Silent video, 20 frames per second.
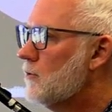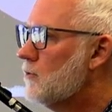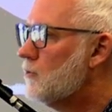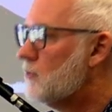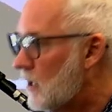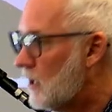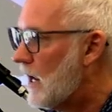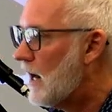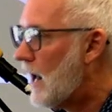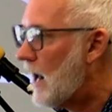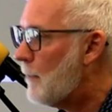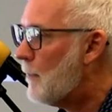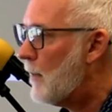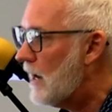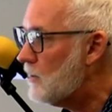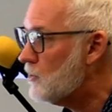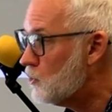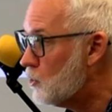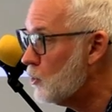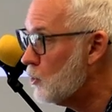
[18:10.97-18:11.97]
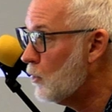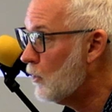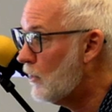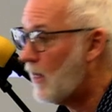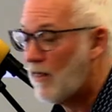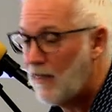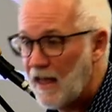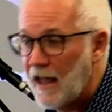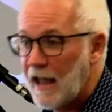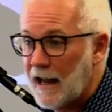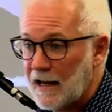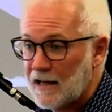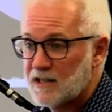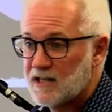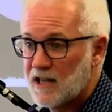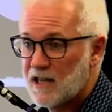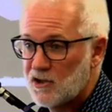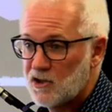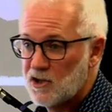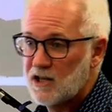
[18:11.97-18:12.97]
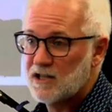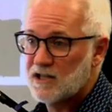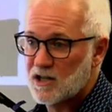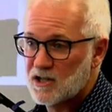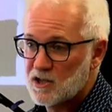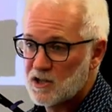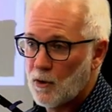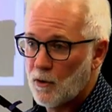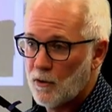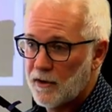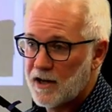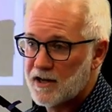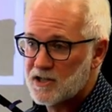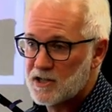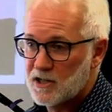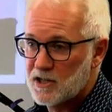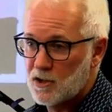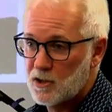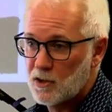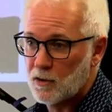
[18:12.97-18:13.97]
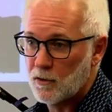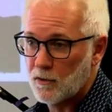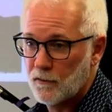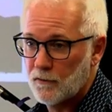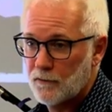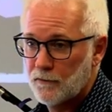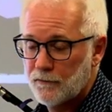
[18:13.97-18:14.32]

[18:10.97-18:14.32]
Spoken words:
to get up and do the things that Jesus told us to do.